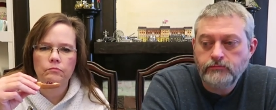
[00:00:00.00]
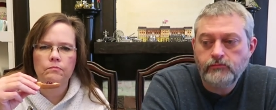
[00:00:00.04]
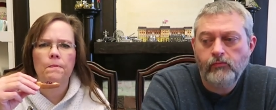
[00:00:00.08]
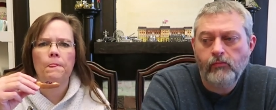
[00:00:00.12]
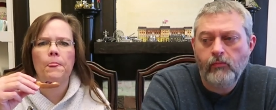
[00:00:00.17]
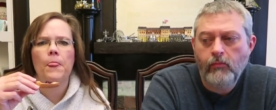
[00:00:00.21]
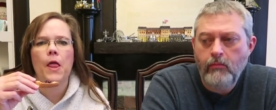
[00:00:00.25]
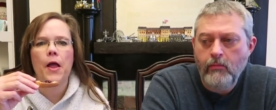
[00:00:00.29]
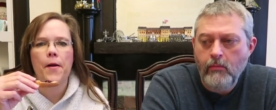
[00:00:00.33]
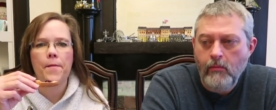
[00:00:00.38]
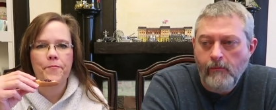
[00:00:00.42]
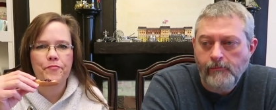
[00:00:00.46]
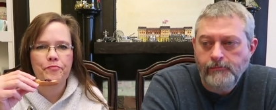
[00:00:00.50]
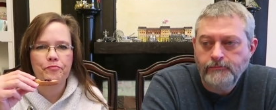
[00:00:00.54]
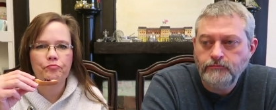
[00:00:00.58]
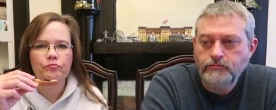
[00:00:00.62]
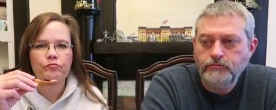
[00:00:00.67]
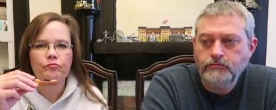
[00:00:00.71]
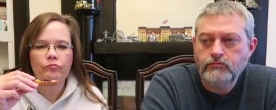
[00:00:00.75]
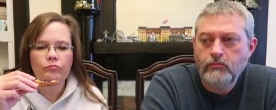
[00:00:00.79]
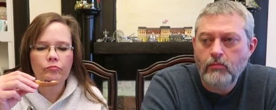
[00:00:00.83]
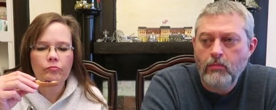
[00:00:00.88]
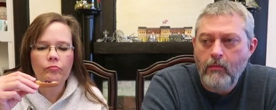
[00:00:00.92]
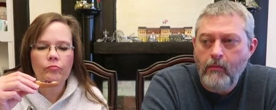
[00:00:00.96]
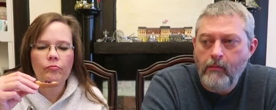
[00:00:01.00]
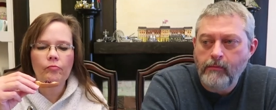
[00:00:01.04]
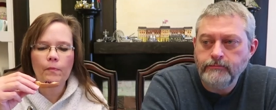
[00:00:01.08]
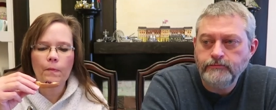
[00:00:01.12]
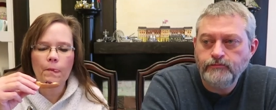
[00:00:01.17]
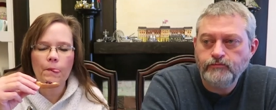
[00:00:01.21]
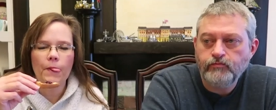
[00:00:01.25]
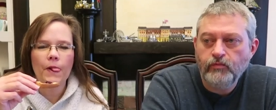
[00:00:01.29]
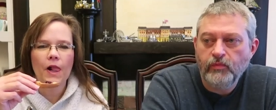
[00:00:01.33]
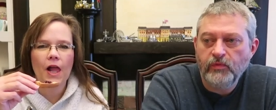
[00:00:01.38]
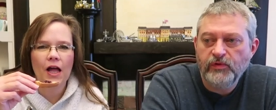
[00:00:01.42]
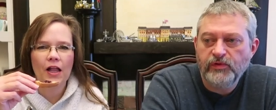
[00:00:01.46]
Speaker 1: Mm.
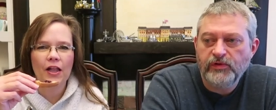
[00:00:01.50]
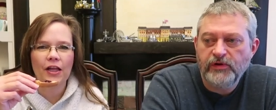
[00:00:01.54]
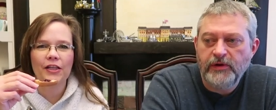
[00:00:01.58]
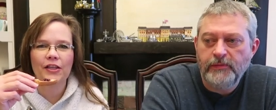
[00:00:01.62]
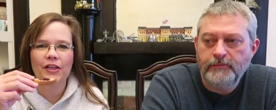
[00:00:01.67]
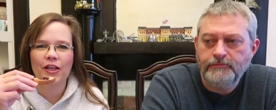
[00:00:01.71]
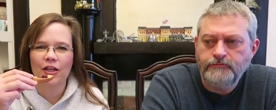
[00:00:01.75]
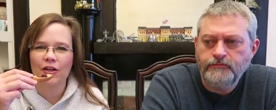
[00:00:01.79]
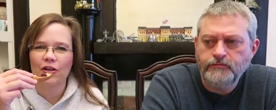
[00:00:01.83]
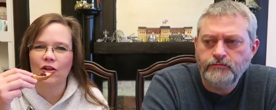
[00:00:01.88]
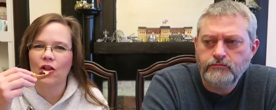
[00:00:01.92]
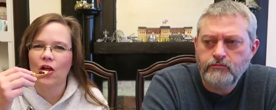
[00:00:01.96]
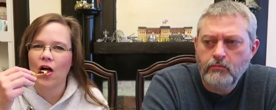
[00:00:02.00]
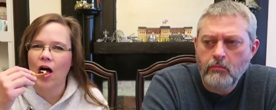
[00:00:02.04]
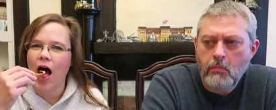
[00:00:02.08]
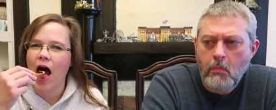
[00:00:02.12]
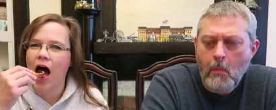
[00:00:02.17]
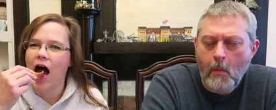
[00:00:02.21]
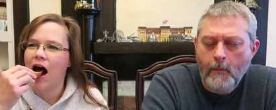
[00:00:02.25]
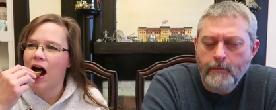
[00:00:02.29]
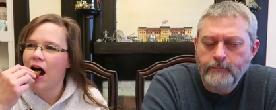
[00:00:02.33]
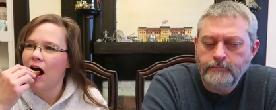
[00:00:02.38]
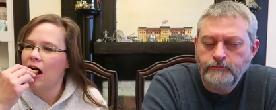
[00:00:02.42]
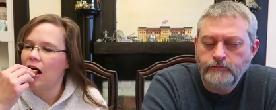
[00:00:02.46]
I like that a lot.